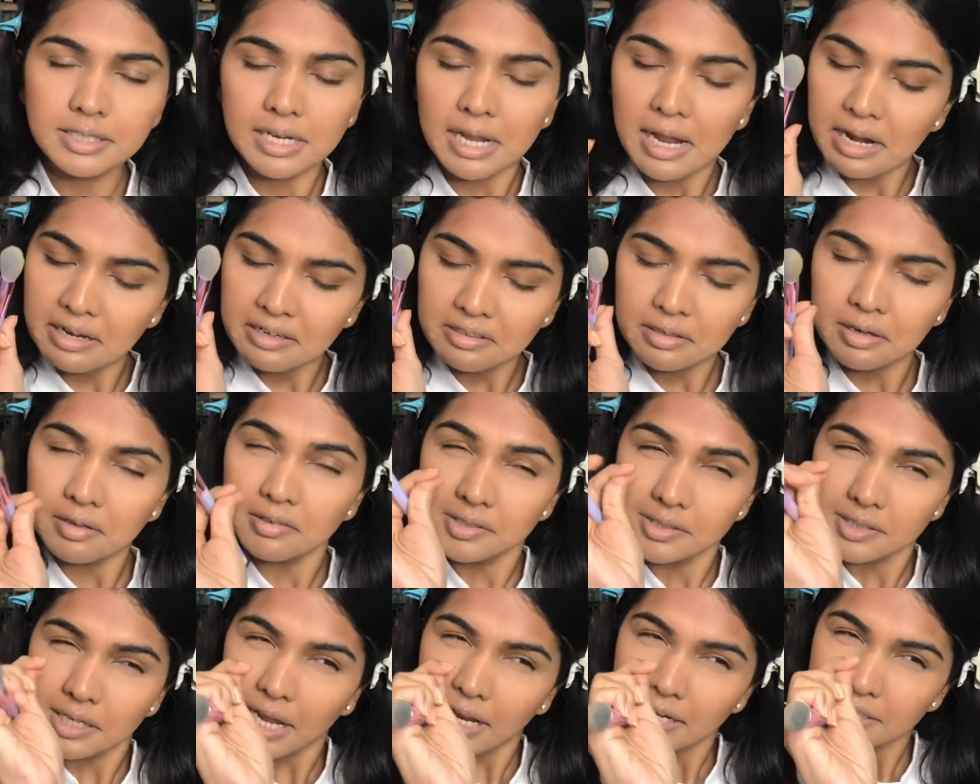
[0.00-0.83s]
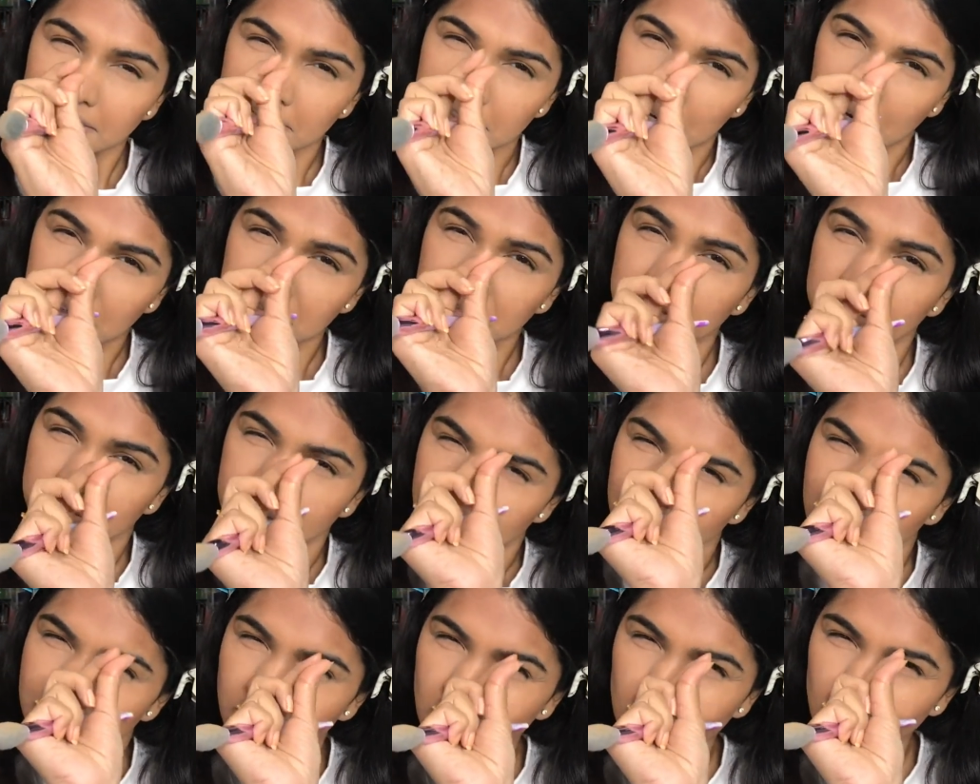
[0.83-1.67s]
tat a tat tat
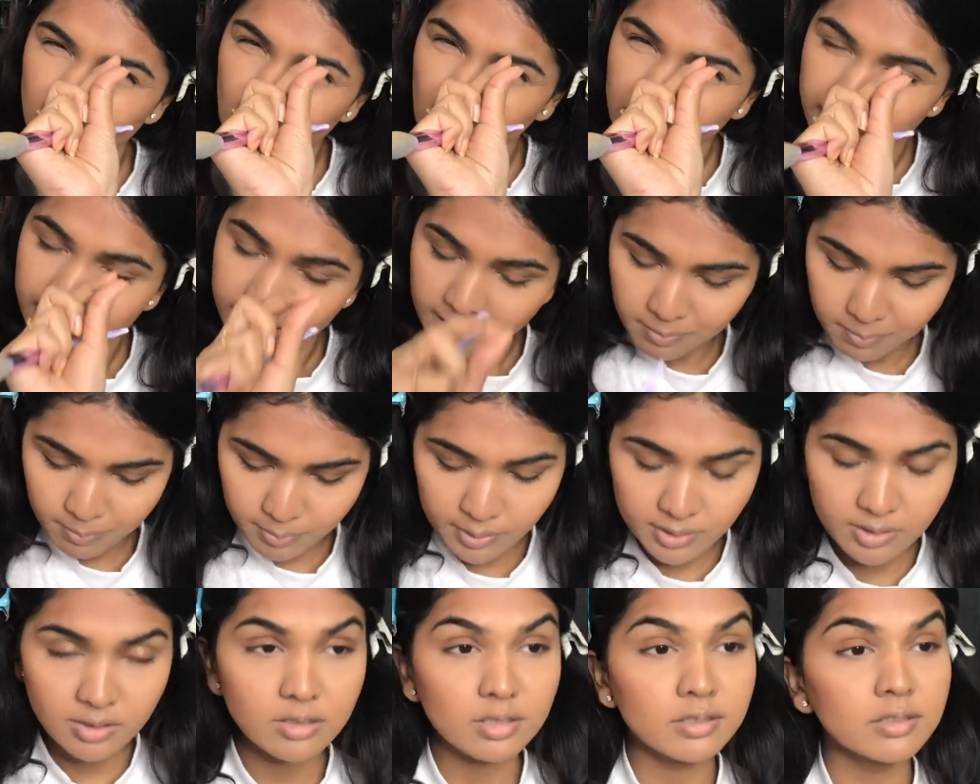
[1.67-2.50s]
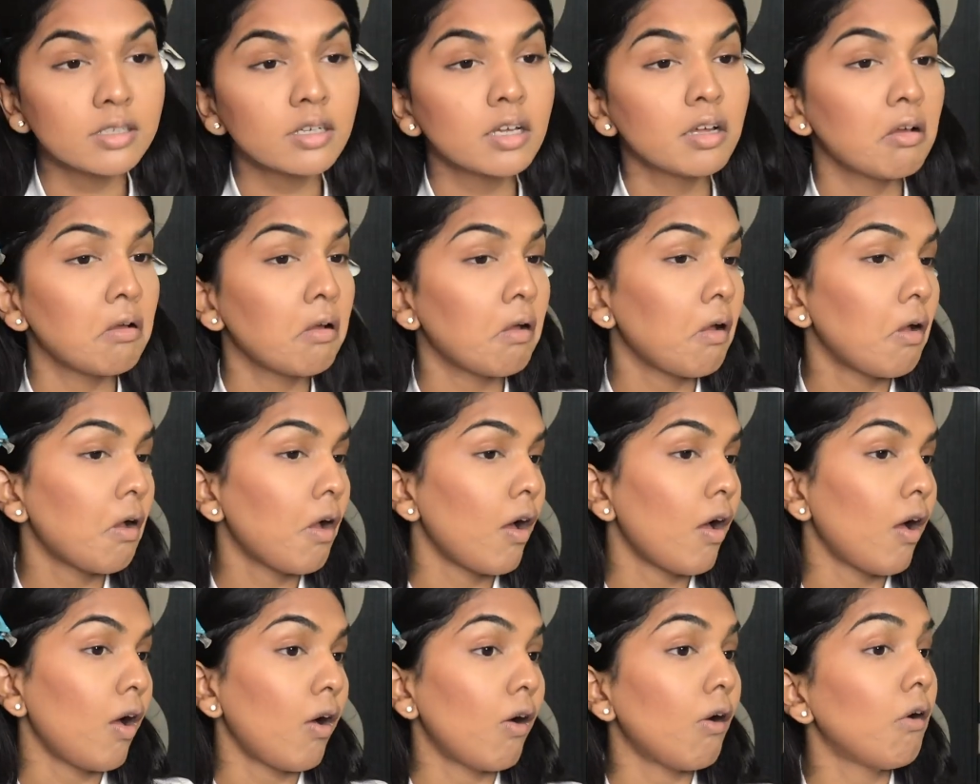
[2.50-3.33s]
just a tiny bit
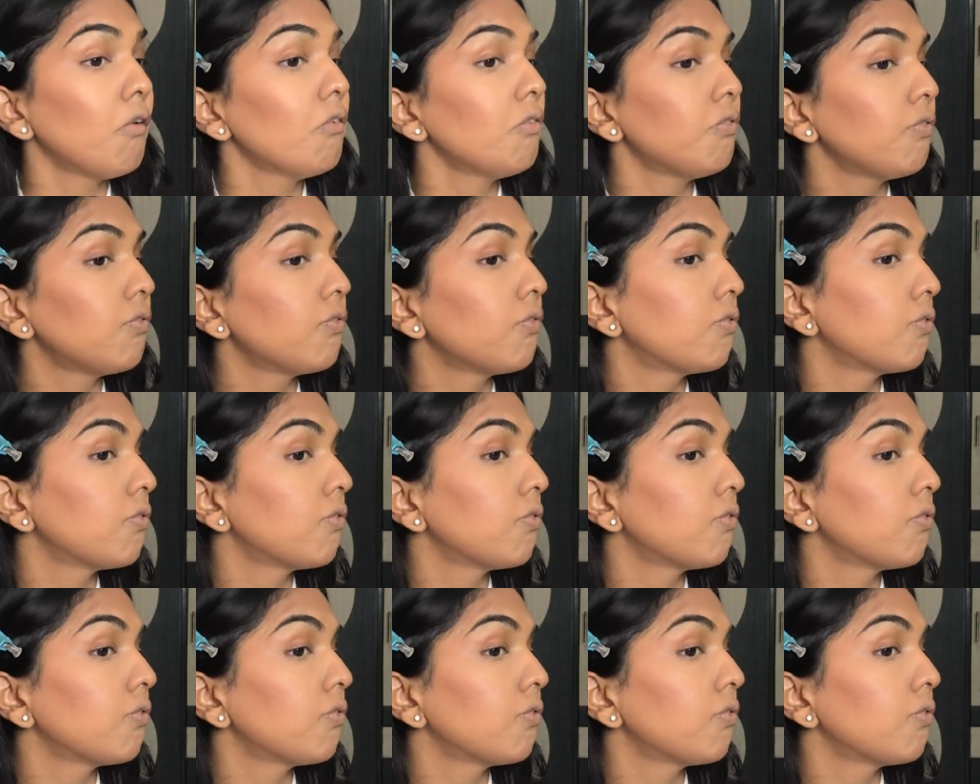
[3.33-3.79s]
of